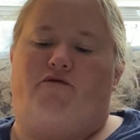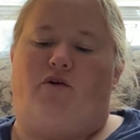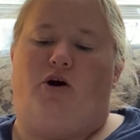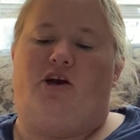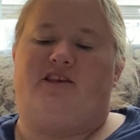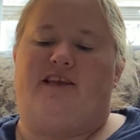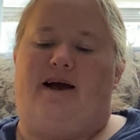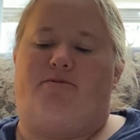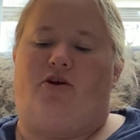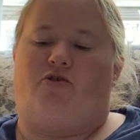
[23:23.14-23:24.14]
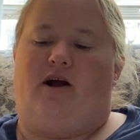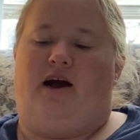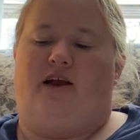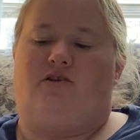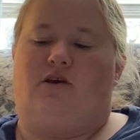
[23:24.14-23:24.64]
Fauna dabbed at her
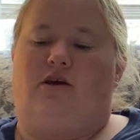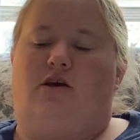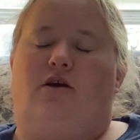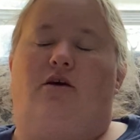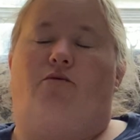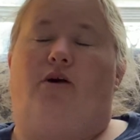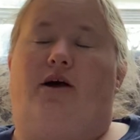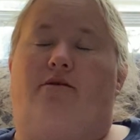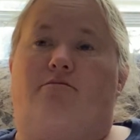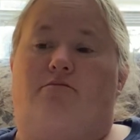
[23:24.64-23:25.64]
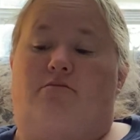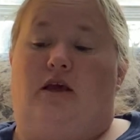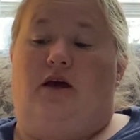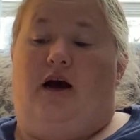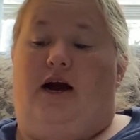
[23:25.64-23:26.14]
eyes. Well,
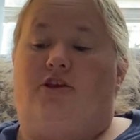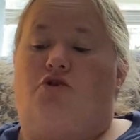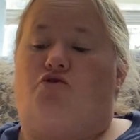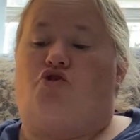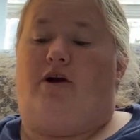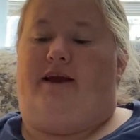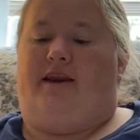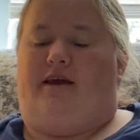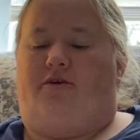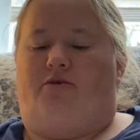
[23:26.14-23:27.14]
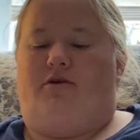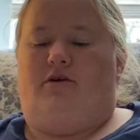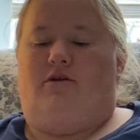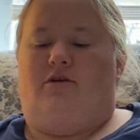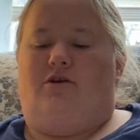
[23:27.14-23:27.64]
I do try, dear.
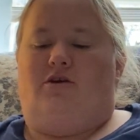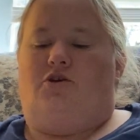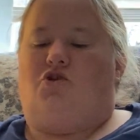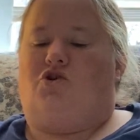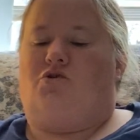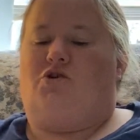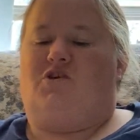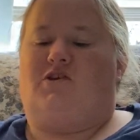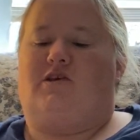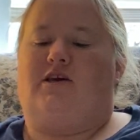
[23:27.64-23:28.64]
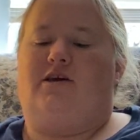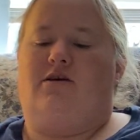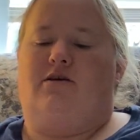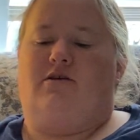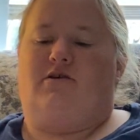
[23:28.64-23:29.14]
So you
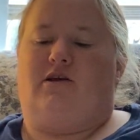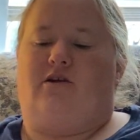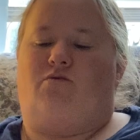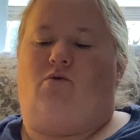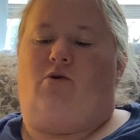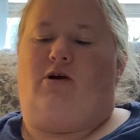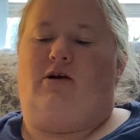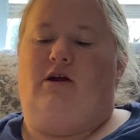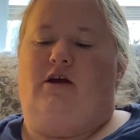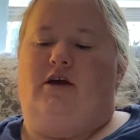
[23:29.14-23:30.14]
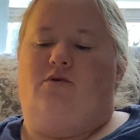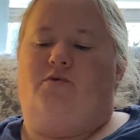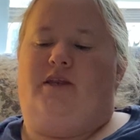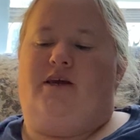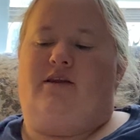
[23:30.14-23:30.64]
see, said Aurora,
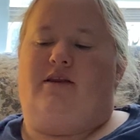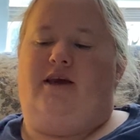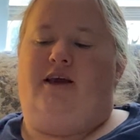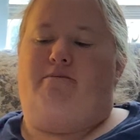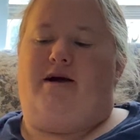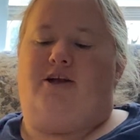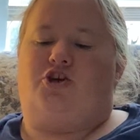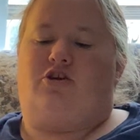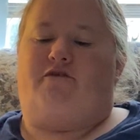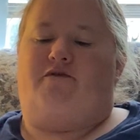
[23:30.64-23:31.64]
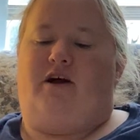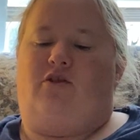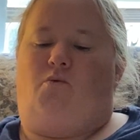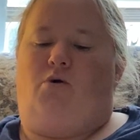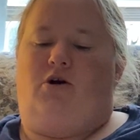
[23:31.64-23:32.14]
we didn't need magic to find
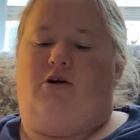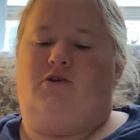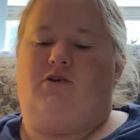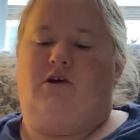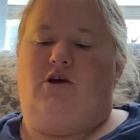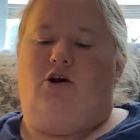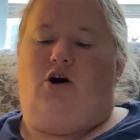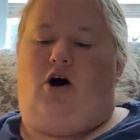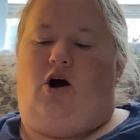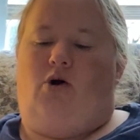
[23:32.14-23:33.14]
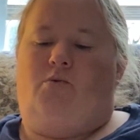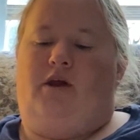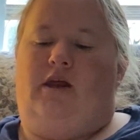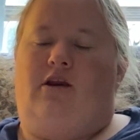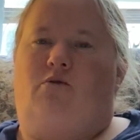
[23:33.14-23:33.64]
the wands. All we
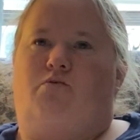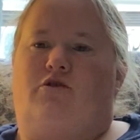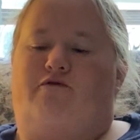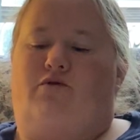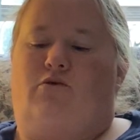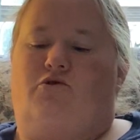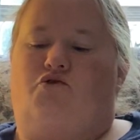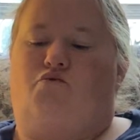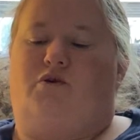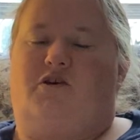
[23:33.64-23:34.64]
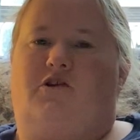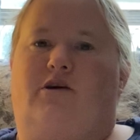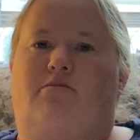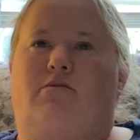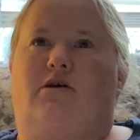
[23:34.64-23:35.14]
needed was Flora's
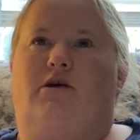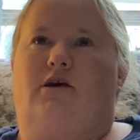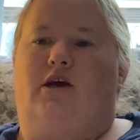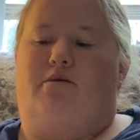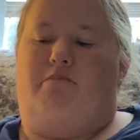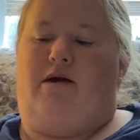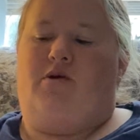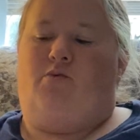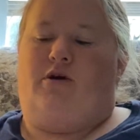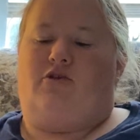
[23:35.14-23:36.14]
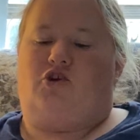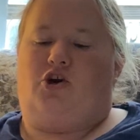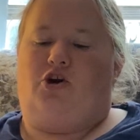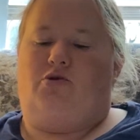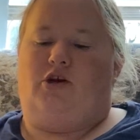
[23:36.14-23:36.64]
wisdom, Merryweather's
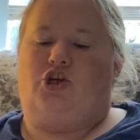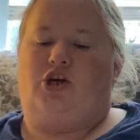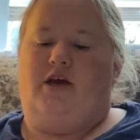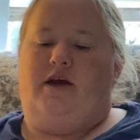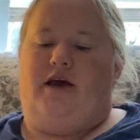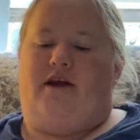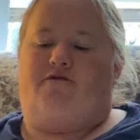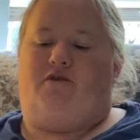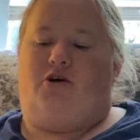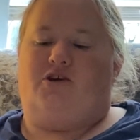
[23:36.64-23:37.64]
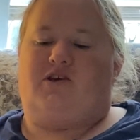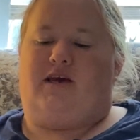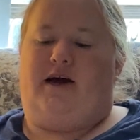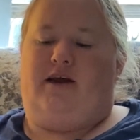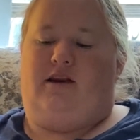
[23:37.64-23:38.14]
courage, and Fauna's
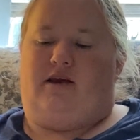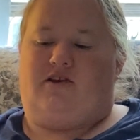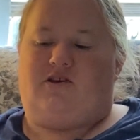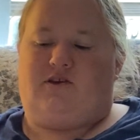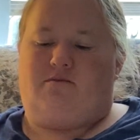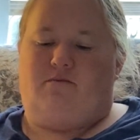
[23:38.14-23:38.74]
kindness.